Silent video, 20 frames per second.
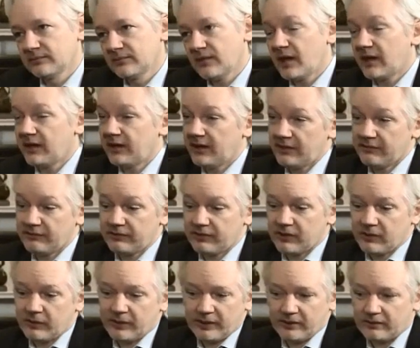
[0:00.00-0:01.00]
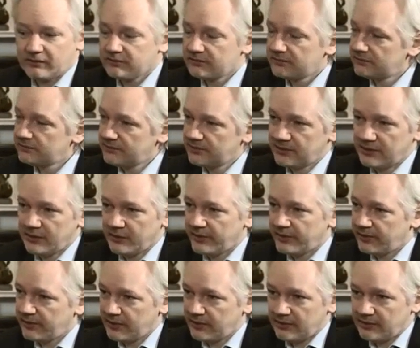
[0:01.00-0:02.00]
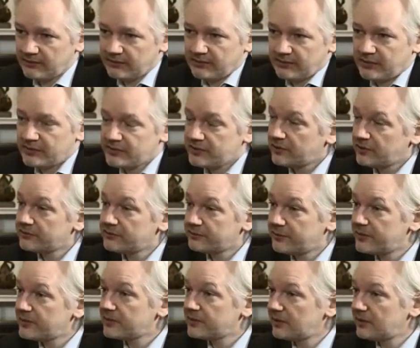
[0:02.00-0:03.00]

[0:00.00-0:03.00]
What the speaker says: Okay. Even going there herself